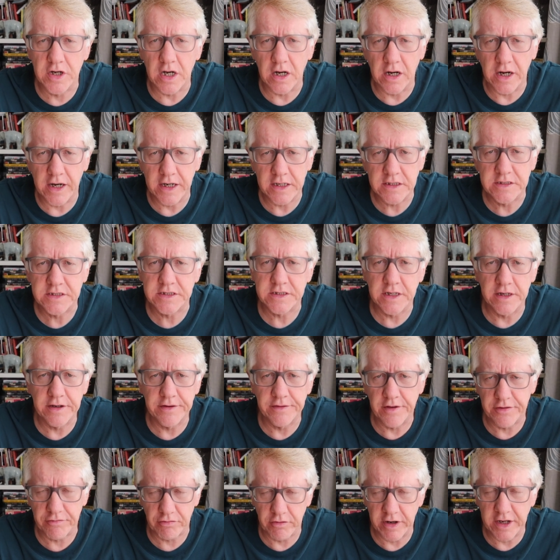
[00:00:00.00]
guides
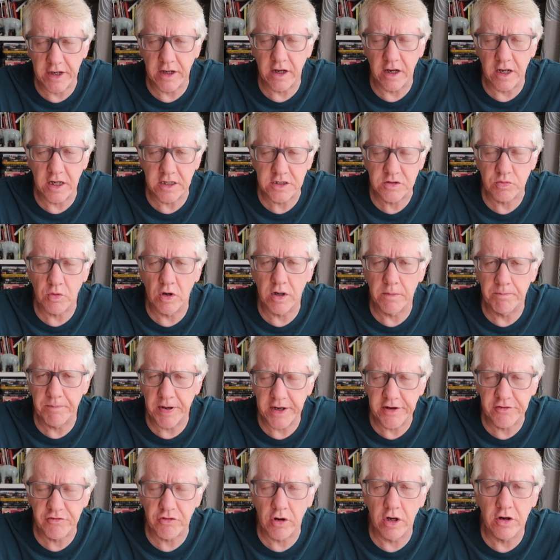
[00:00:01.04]
and the three guides were
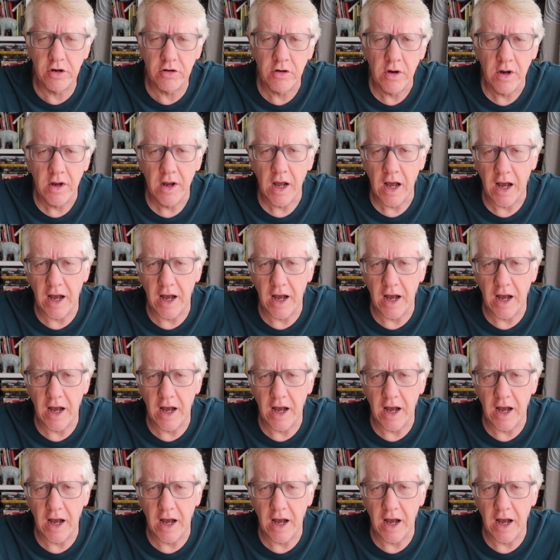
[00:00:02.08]
Pedro,